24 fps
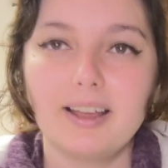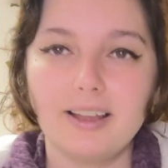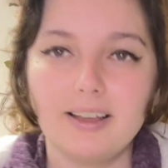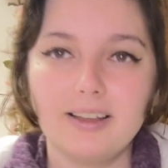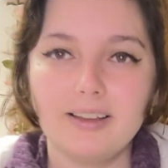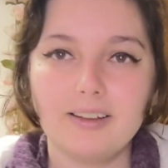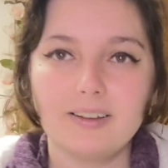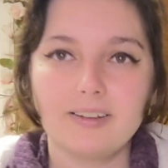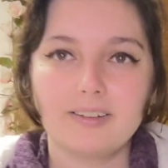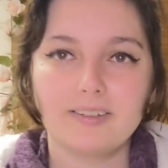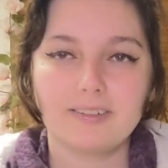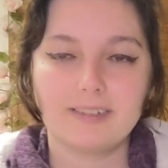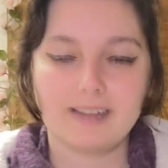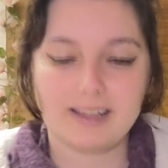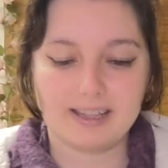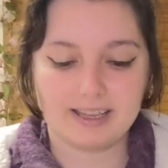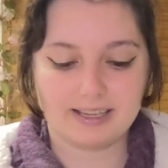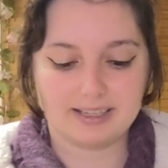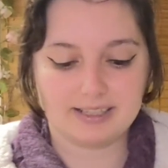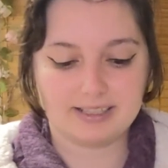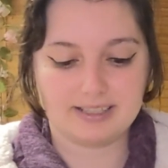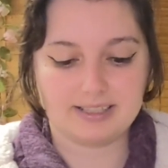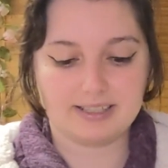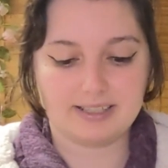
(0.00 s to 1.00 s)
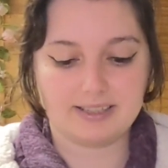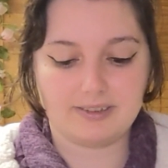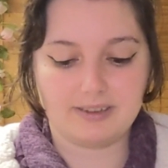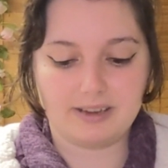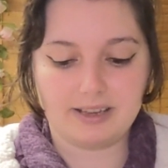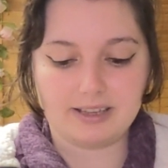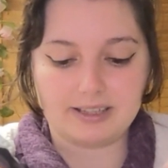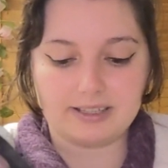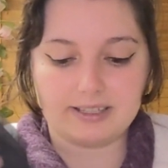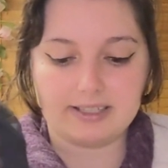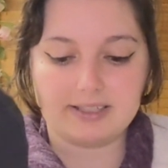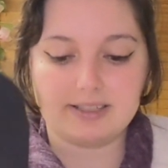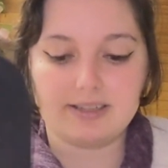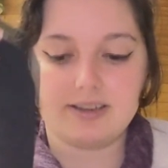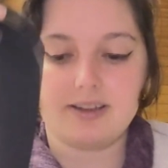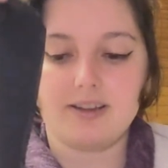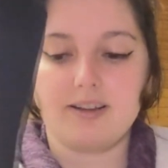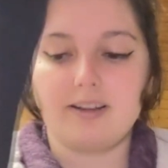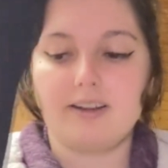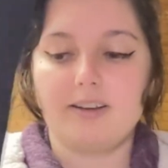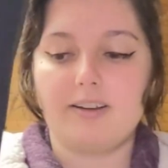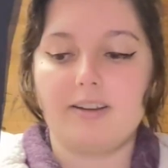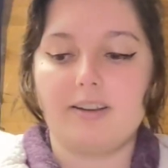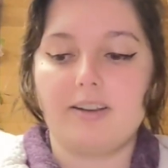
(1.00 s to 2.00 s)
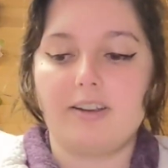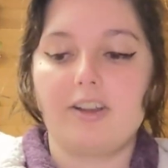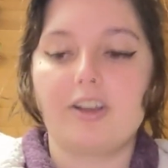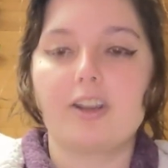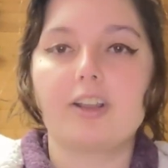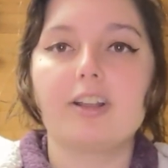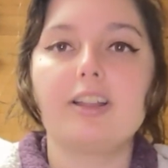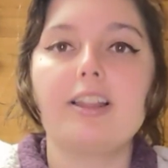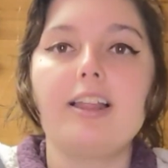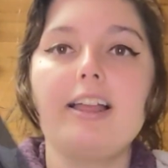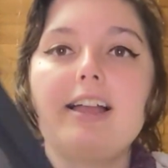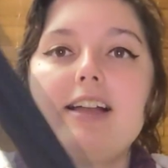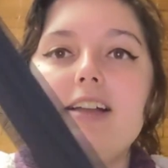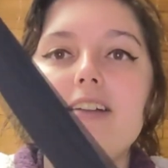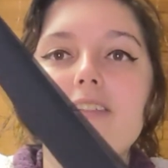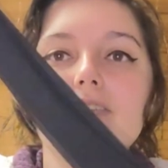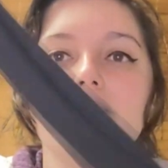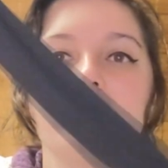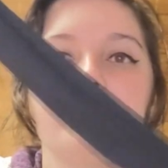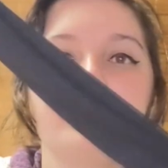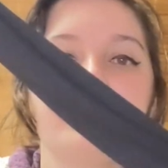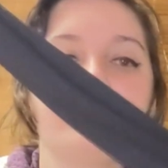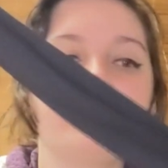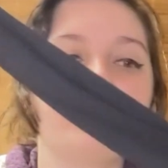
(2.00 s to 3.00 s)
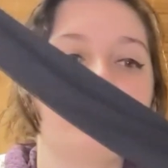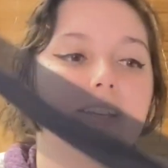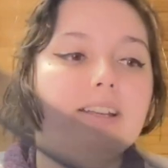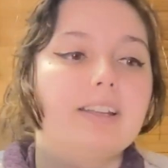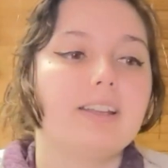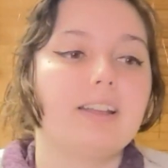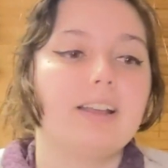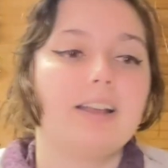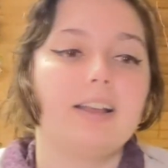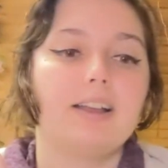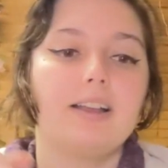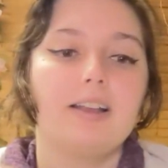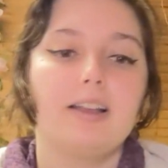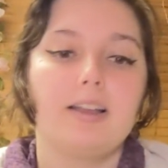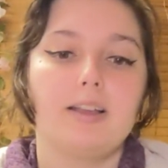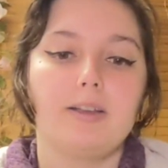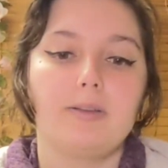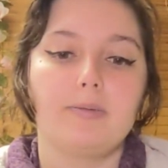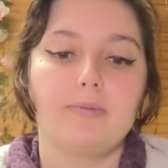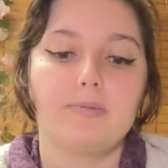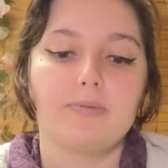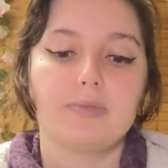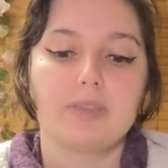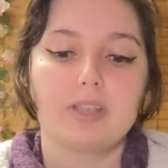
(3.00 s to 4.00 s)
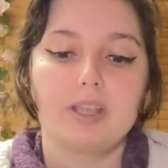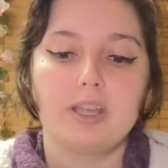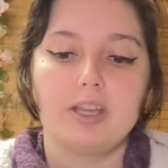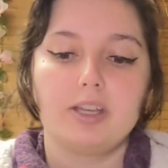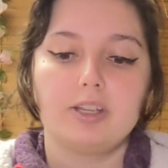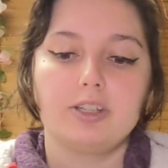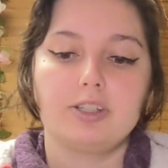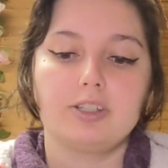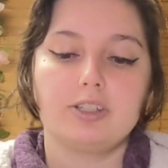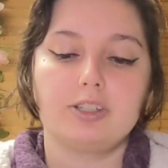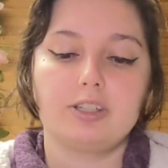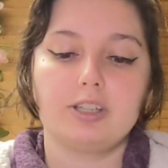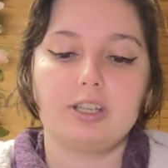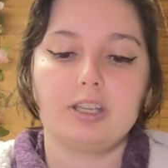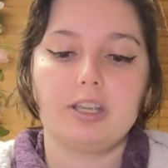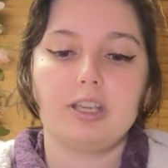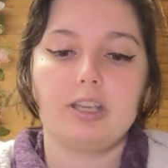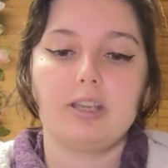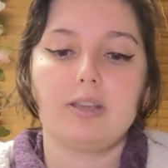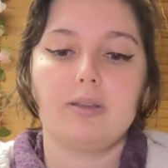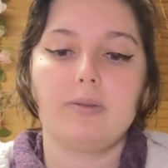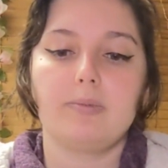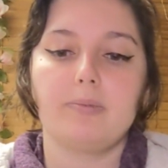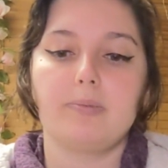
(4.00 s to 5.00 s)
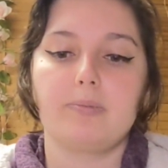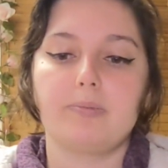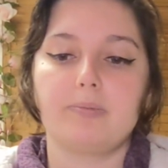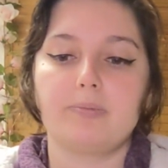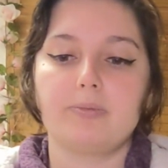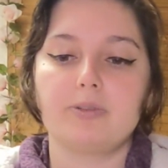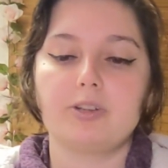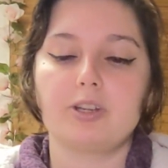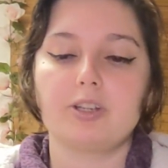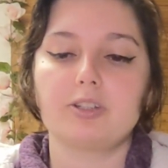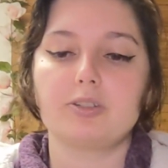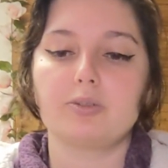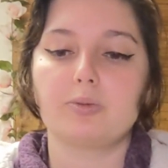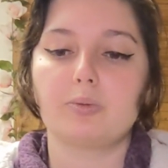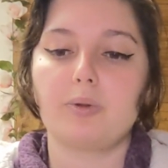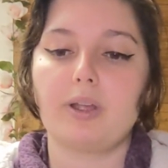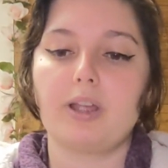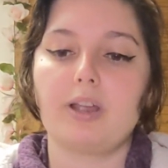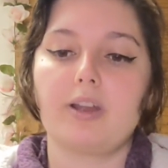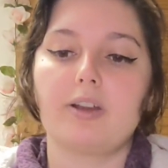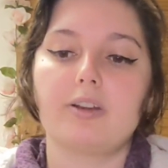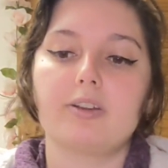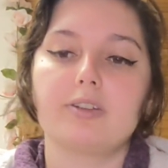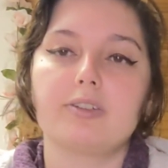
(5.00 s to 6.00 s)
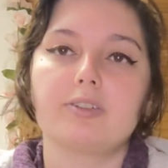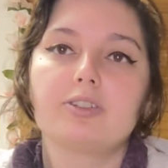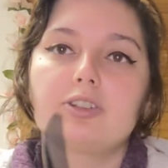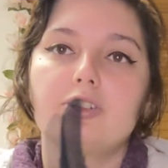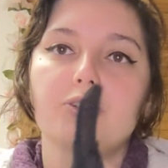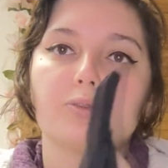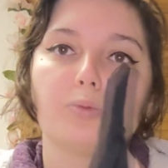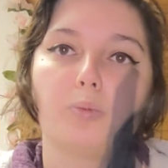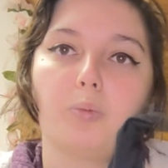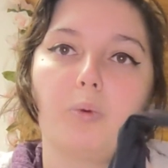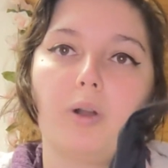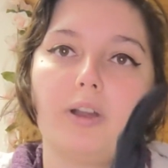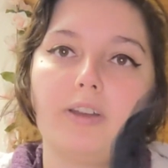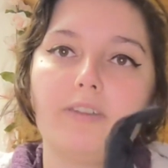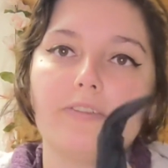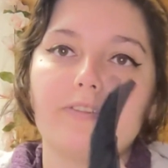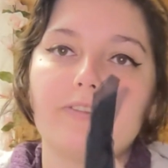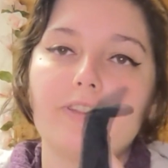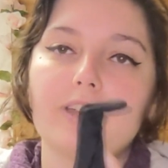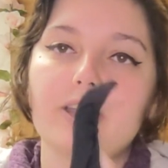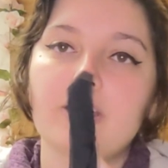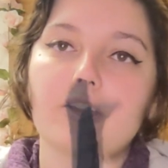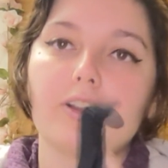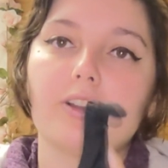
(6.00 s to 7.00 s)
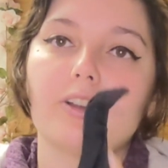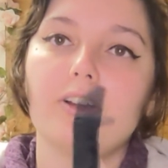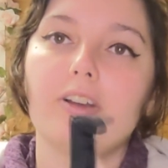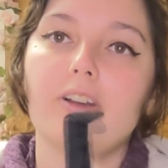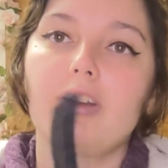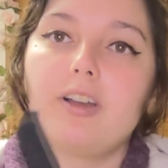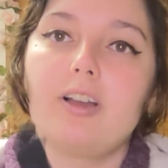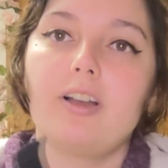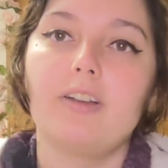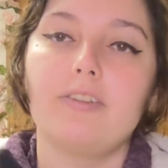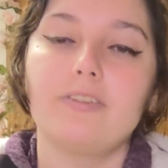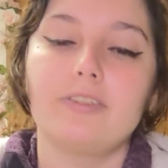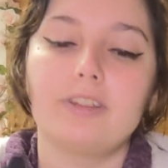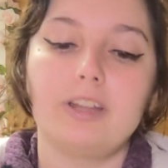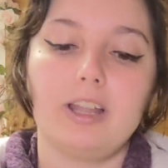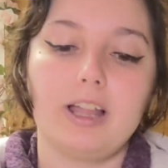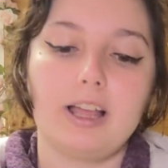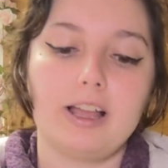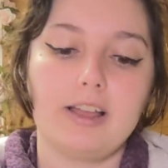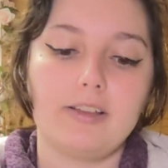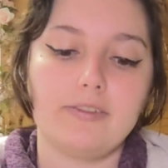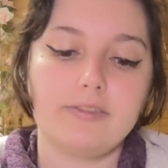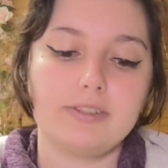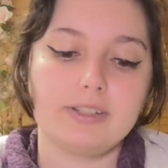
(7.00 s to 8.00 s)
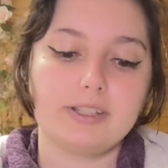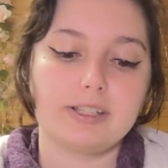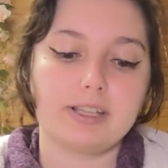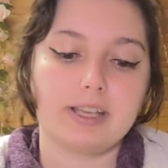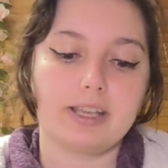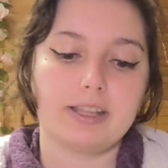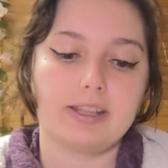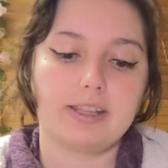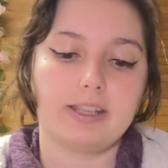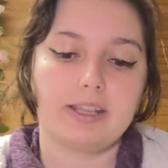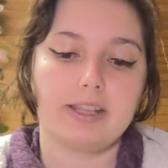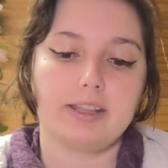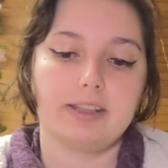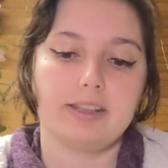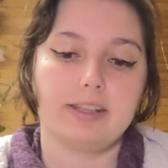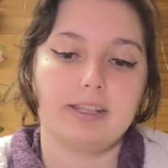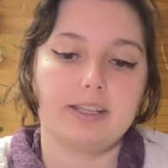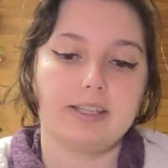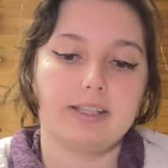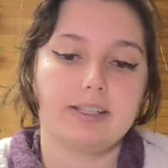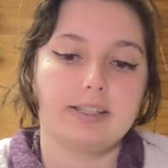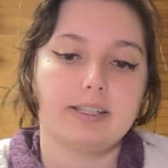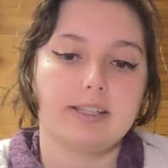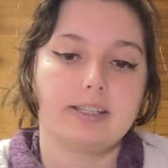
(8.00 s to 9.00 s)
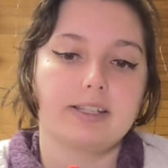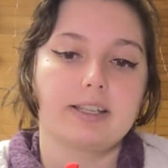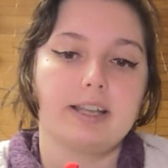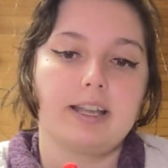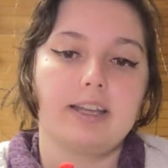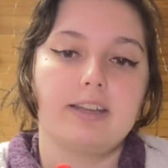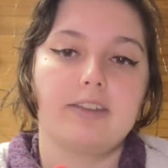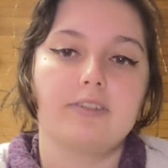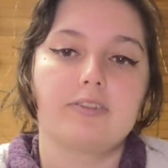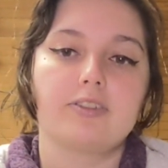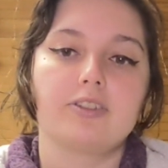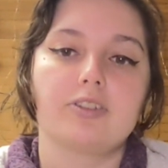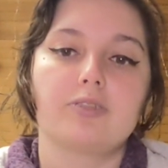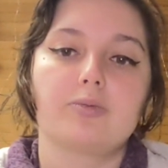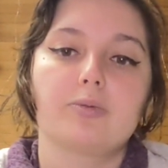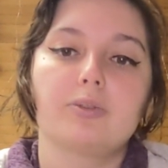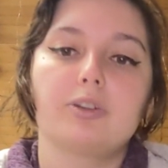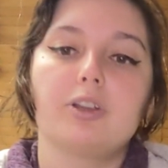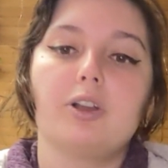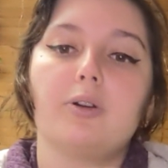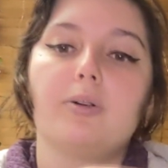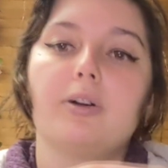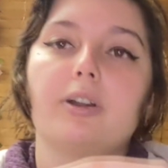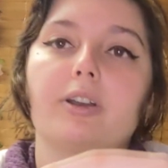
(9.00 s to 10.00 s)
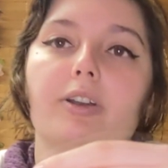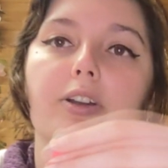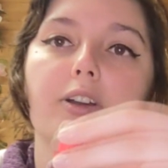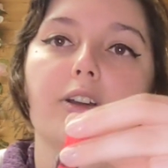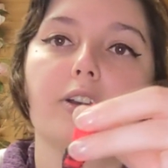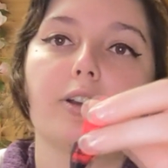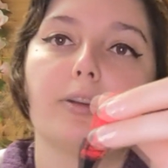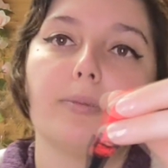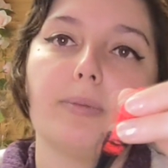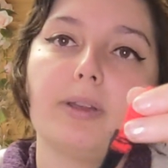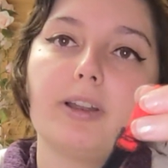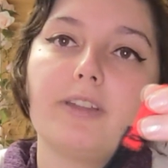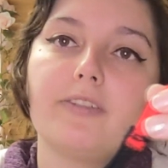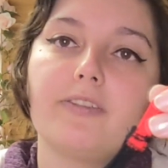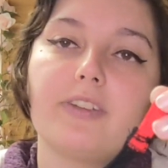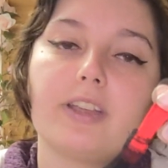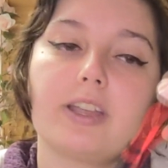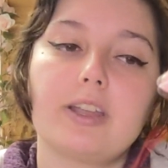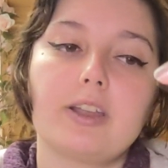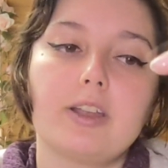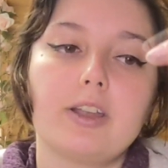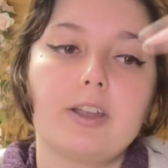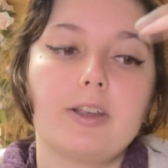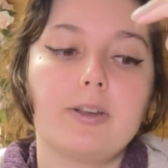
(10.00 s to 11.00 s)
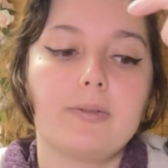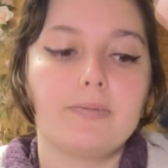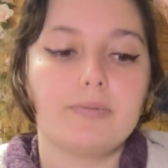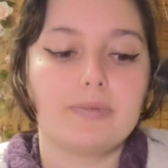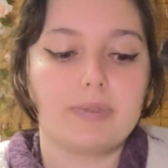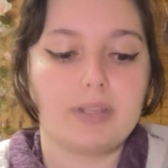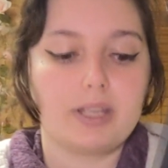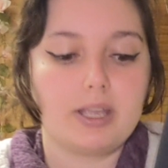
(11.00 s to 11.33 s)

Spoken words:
Alright, so next are her gloves. She just wears just one finger of gloves, and then this is kind of just would go on her middle finger.